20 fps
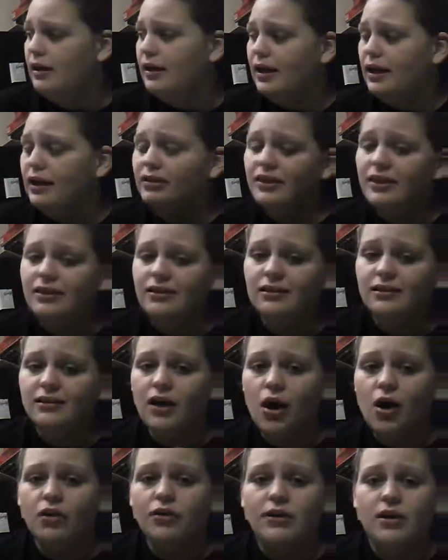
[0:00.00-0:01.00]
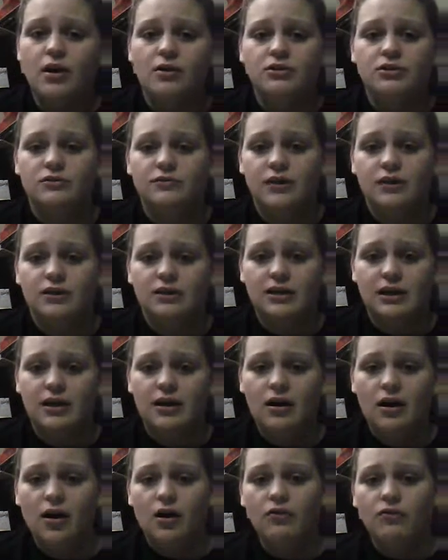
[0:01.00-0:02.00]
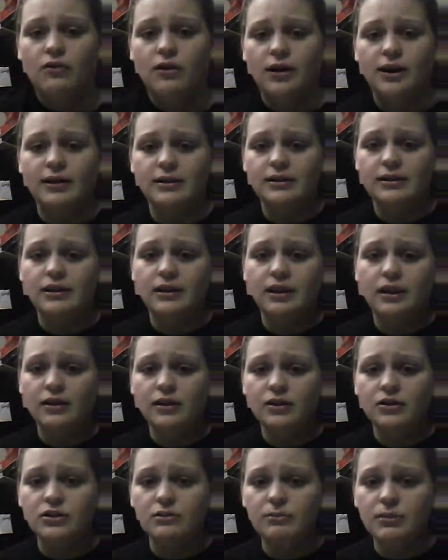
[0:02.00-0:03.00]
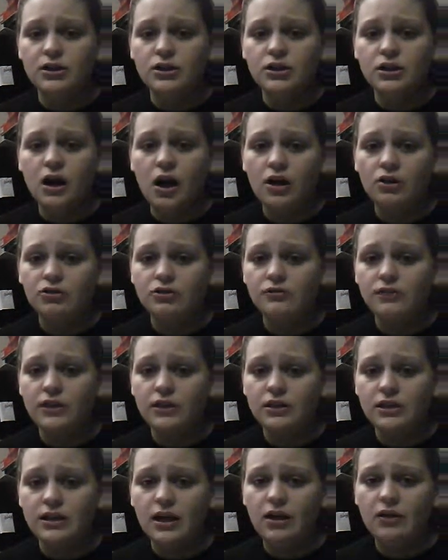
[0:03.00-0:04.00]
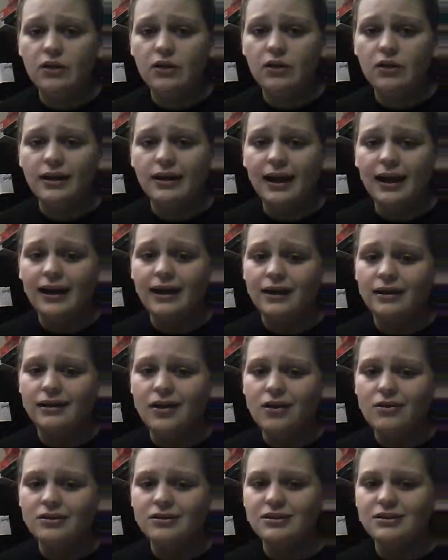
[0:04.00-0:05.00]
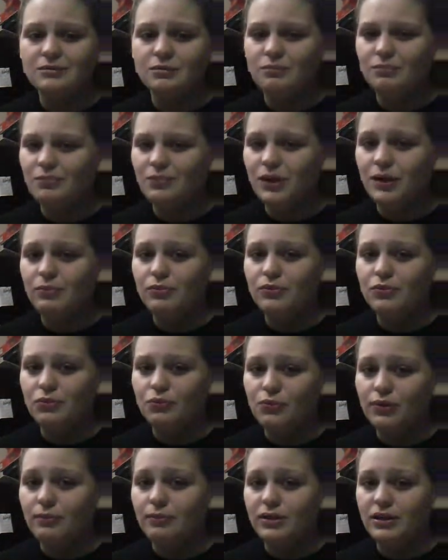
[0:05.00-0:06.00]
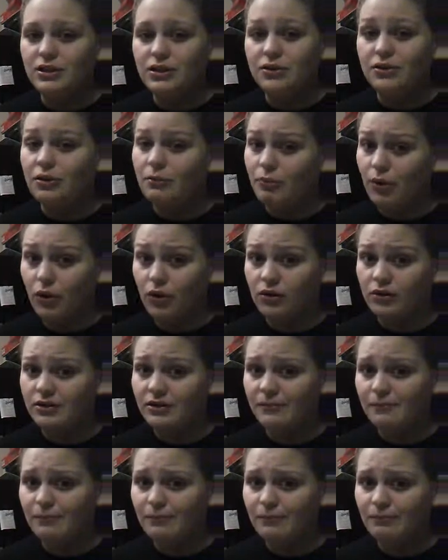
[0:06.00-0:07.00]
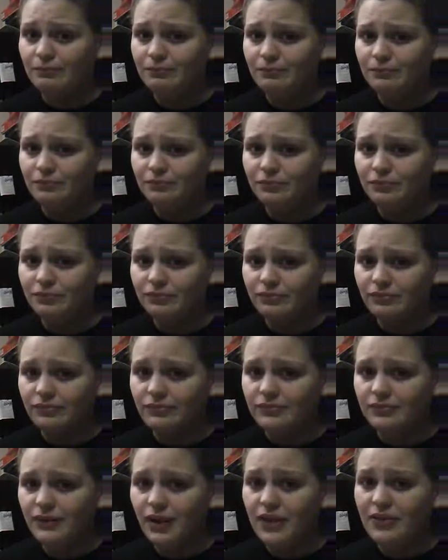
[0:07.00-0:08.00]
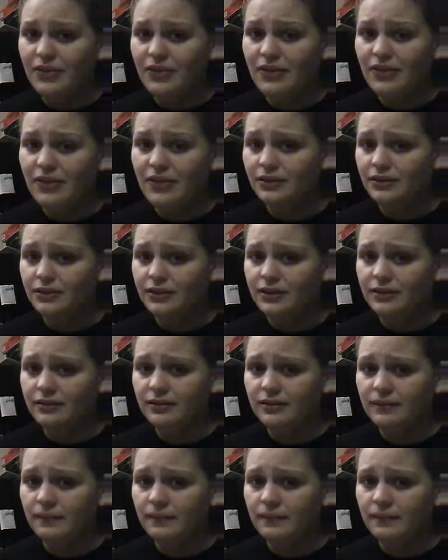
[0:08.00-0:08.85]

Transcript: And then all the controversy over it. There's a bunch of controversy over it, and it causes people to rip each other apart. And that's not good.